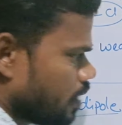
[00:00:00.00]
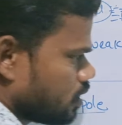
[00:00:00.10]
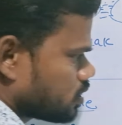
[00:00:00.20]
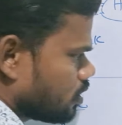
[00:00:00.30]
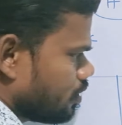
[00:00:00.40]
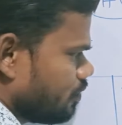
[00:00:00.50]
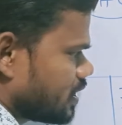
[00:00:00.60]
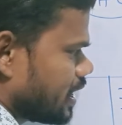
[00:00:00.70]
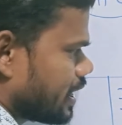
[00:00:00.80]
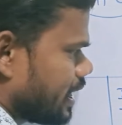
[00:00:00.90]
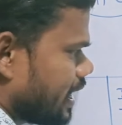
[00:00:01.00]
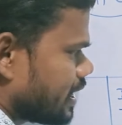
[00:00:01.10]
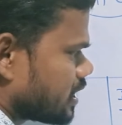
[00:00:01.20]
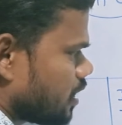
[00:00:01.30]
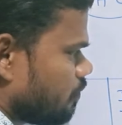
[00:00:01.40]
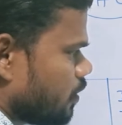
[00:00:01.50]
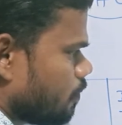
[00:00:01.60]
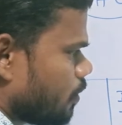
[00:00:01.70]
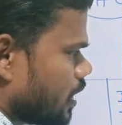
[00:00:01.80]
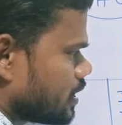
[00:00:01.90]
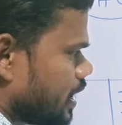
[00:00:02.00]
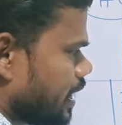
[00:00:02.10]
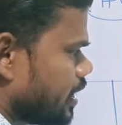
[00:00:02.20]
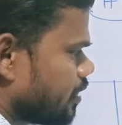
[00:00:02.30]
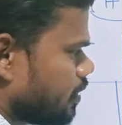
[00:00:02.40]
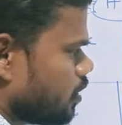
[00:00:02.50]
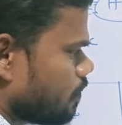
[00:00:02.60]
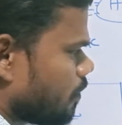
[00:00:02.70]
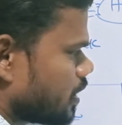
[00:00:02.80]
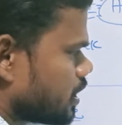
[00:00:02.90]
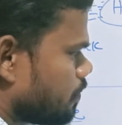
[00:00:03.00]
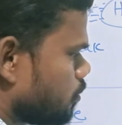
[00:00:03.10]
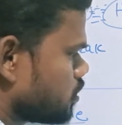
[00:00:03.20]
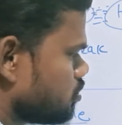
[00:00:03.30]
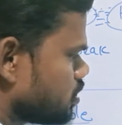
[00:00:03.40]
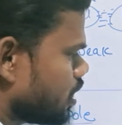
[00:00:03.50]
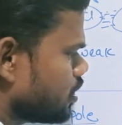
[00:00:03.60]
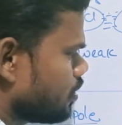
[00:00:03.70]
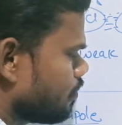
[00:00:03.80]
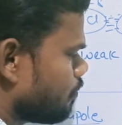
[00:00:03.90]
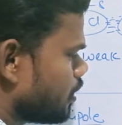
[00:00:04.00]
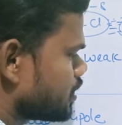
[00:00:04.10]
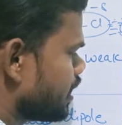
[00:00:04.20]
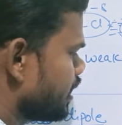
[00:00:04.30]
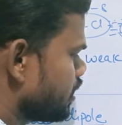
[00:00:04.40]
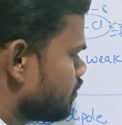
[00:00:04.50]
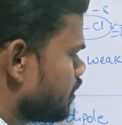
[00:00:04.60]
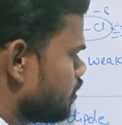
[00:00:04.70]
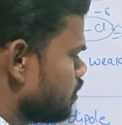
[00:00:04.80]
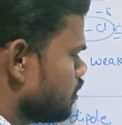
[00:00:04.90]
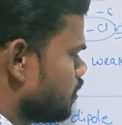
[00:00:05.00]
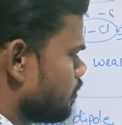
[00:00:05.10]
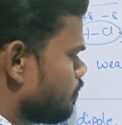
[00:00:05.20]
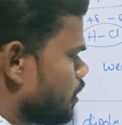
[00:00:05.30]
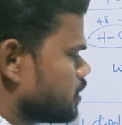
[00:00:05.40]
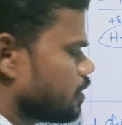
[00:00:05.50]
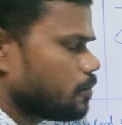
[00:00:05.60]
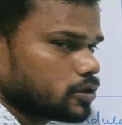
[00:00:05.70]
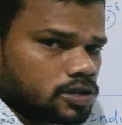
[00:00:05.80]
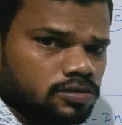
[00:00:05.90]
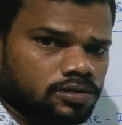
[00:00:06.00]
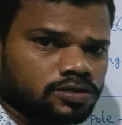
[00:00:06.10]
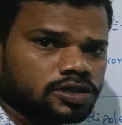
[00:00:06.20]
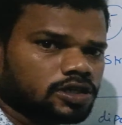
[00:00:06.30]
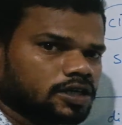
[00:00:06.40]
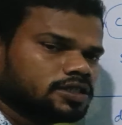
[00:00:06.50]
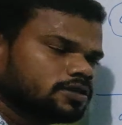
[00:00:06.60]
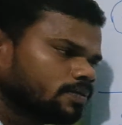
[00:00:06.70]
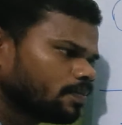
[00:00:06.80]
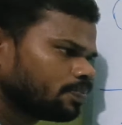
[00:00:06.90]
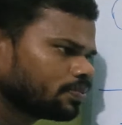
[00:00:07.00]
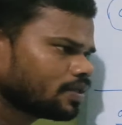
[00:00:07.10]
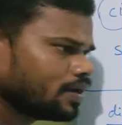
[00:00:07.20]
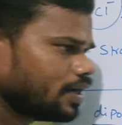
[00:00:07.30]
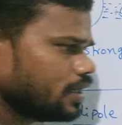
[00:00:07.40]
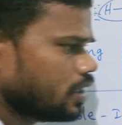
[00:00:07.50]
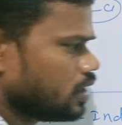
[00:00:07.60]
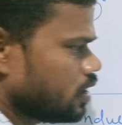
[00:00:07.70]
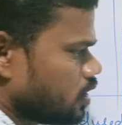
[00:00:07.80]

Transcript: So which can create itself in a partial negative and a partial positive charge, partial negative and a partial positive charge. Right?